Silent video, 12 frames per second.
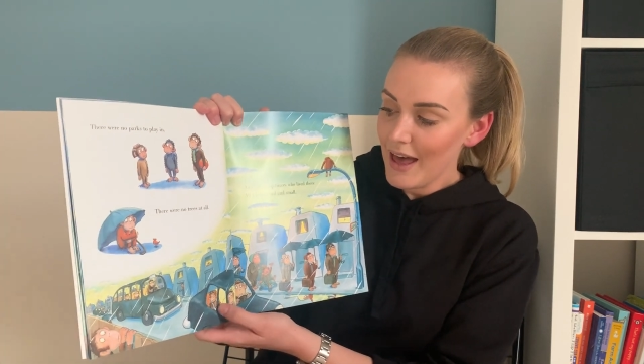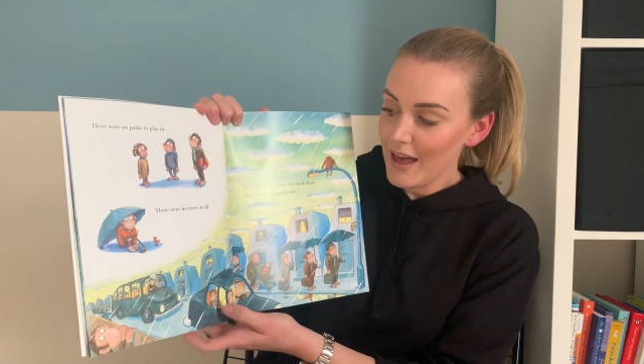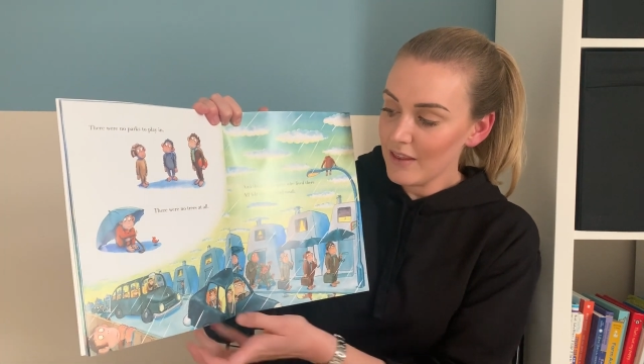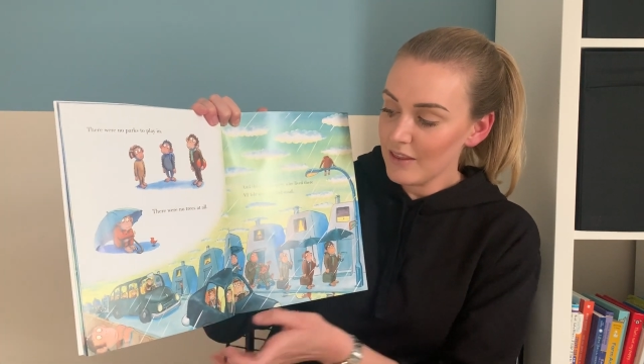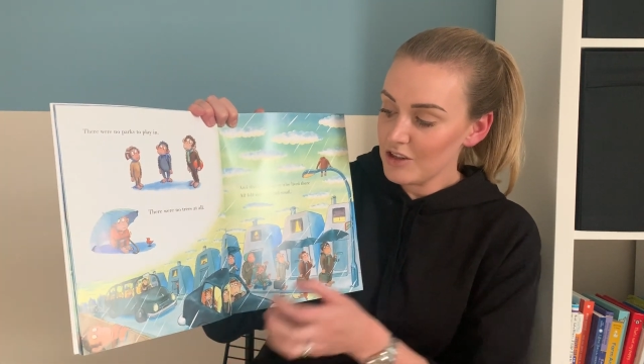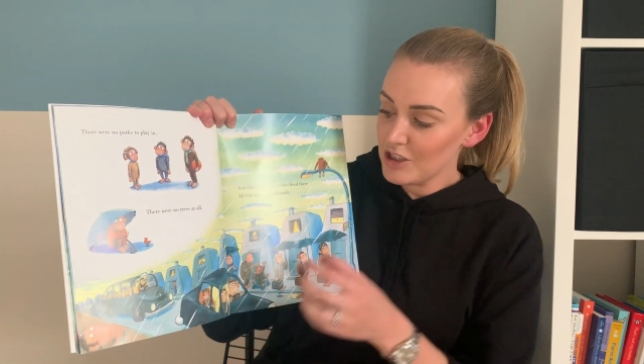
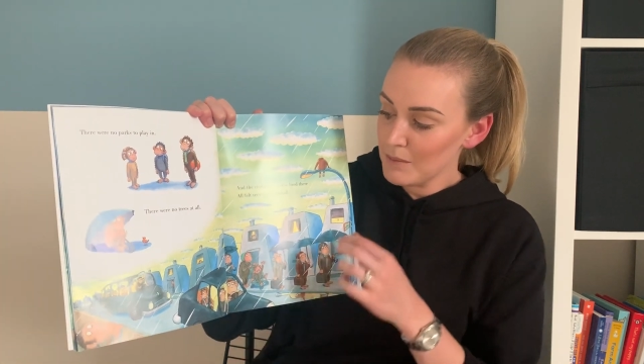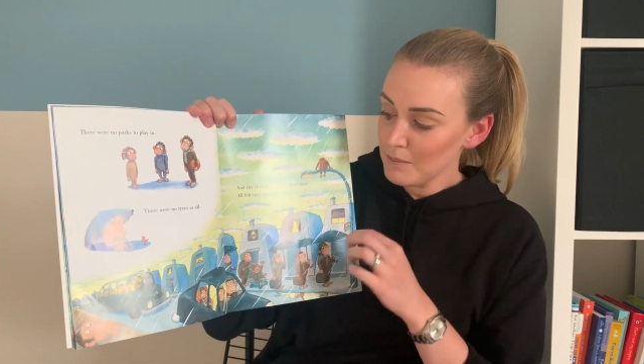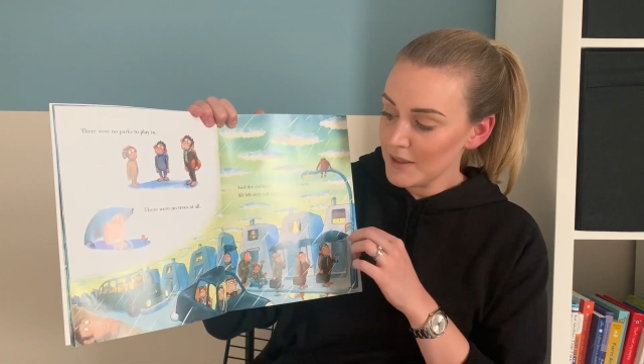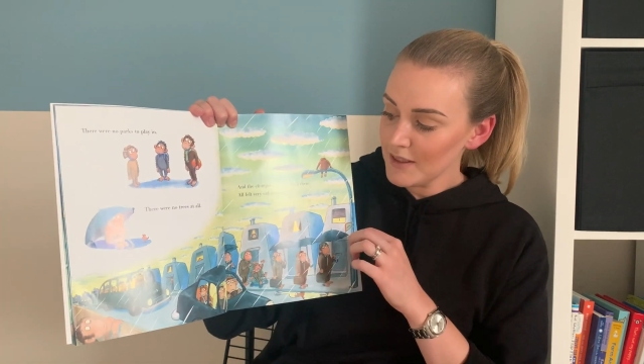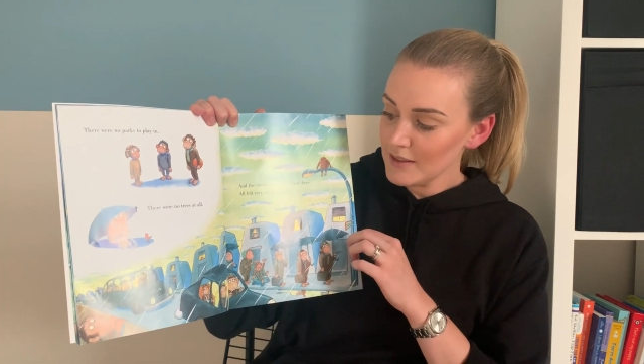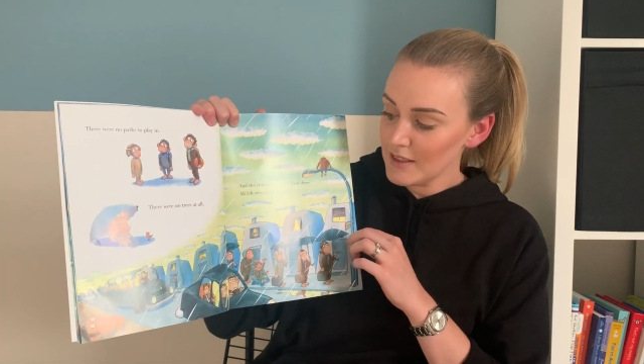And the
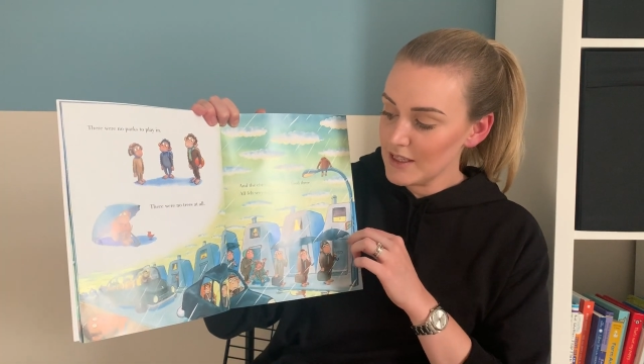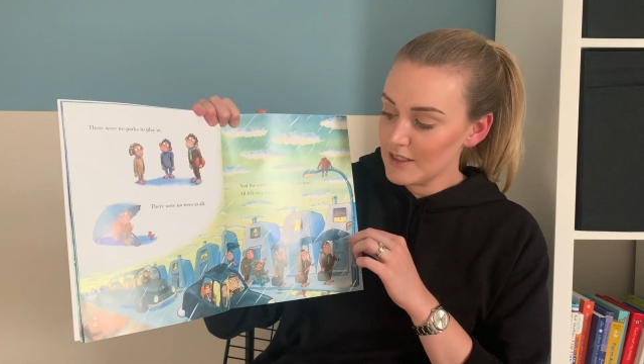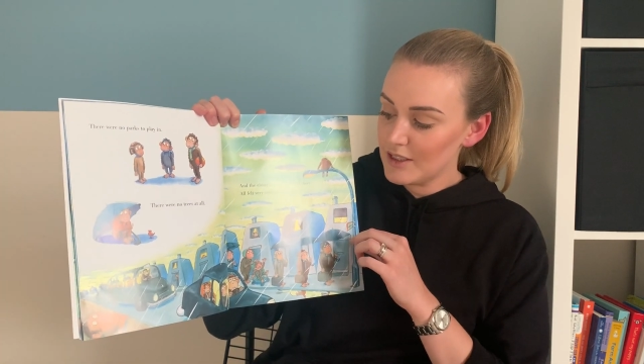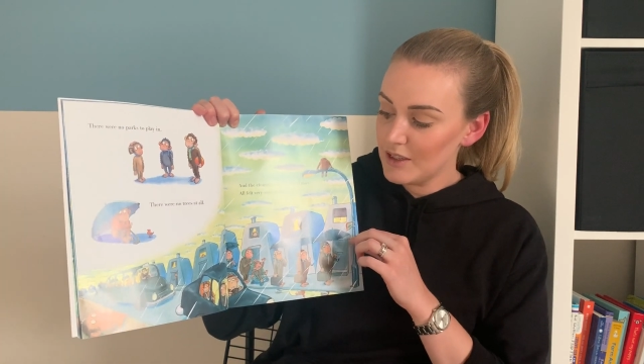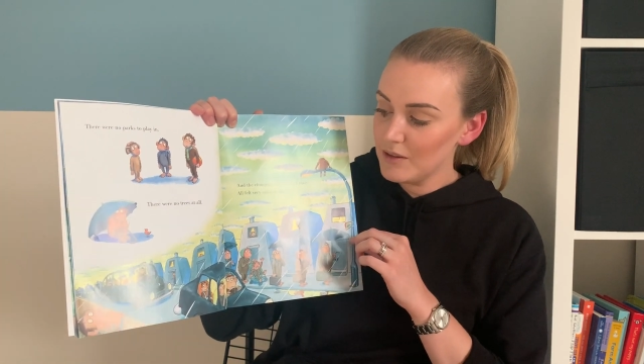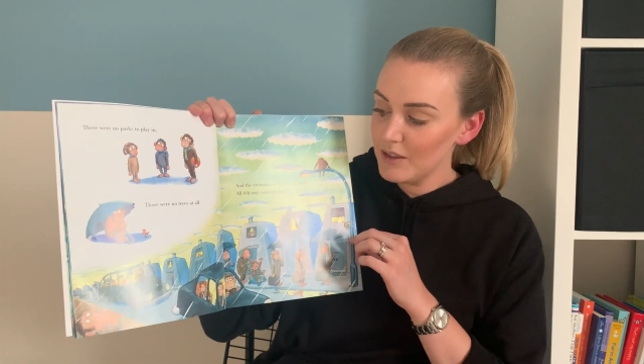
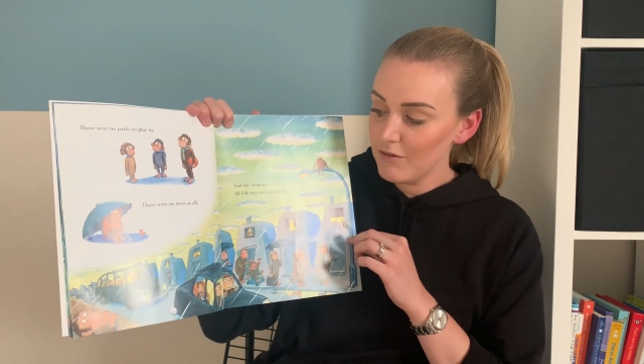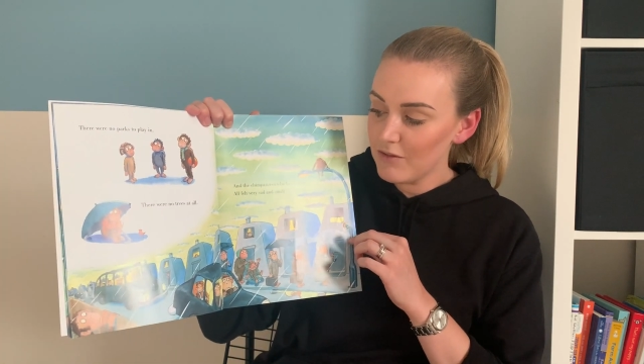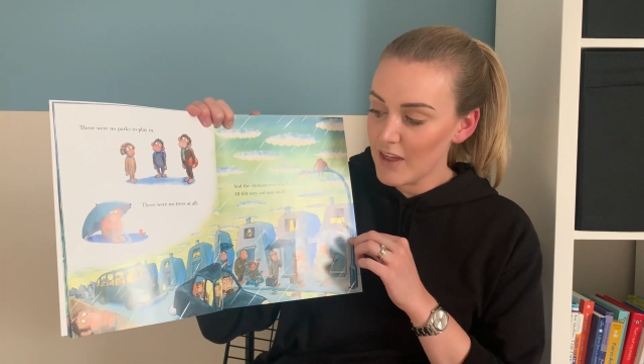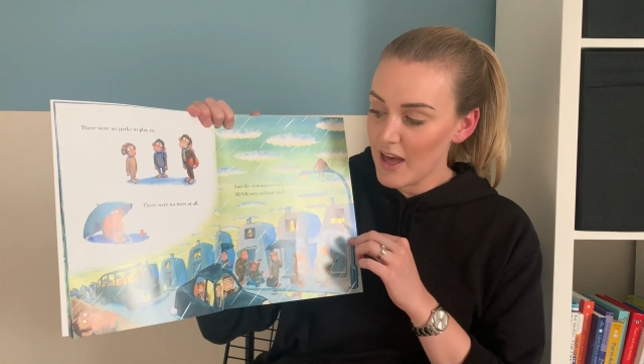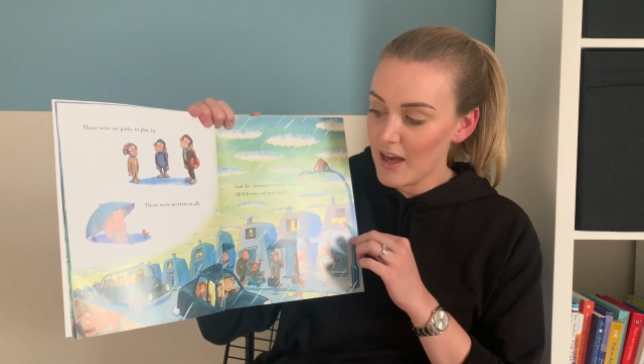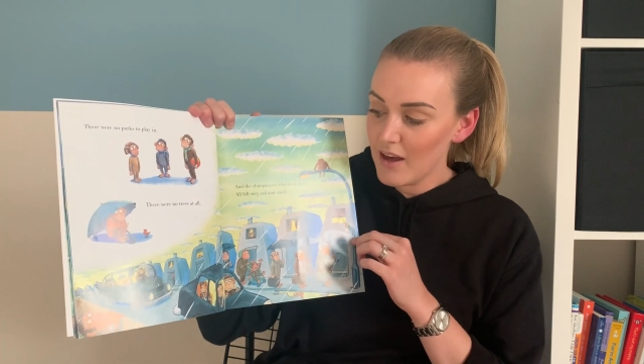chimpanzees who
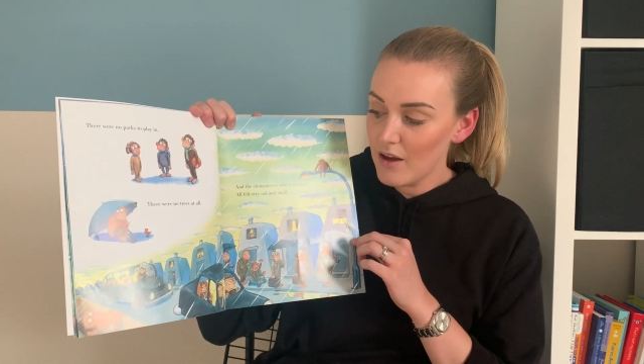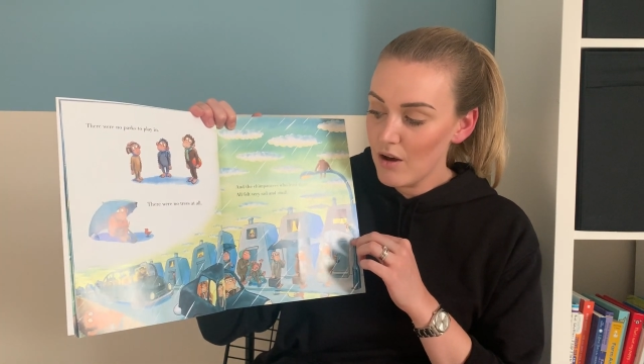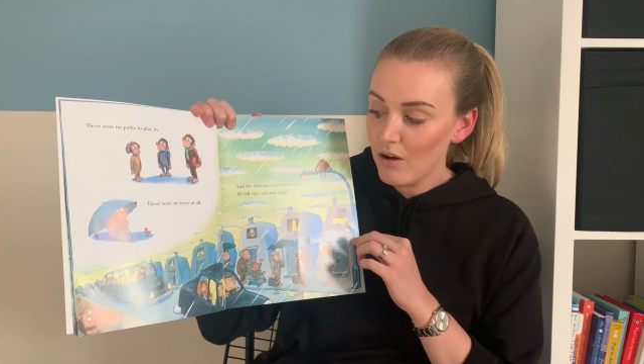lived there